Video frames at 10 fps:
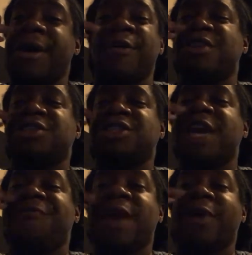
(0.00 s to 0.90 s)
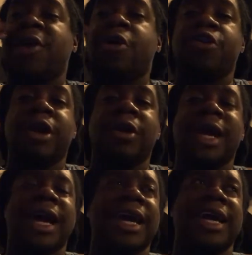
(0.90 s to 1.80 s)
Well, I was trying to find a way to order it
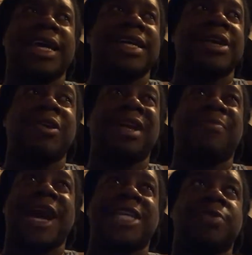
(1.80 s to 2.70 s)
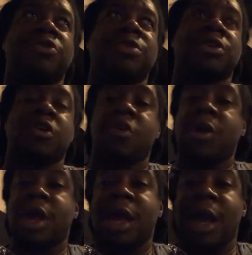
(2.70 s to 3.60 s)
online and it don't look possible. So
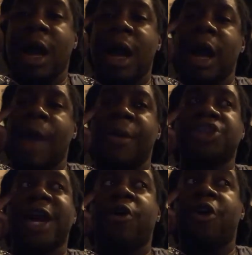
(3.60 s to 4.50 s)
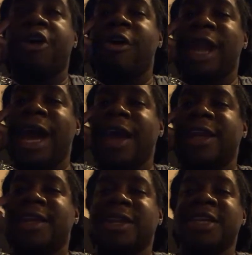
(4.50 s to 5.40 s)
I'm going to try to order
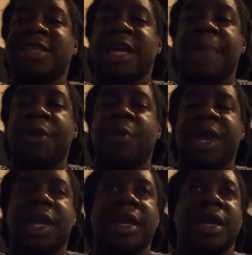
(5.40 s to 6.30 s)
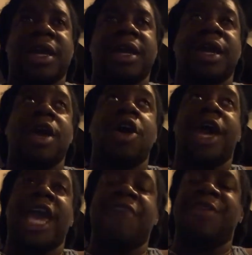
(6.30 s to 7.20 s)
online this upcoming week.
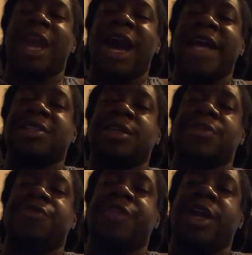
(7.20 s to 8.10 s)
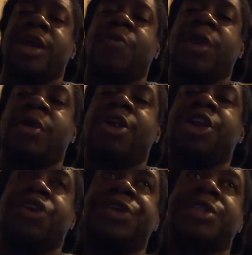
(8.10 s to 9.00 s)
If not, then what I'm going to
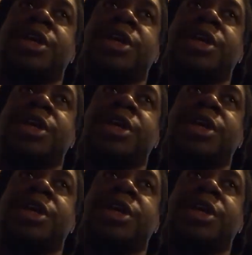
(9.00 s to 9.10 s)
do is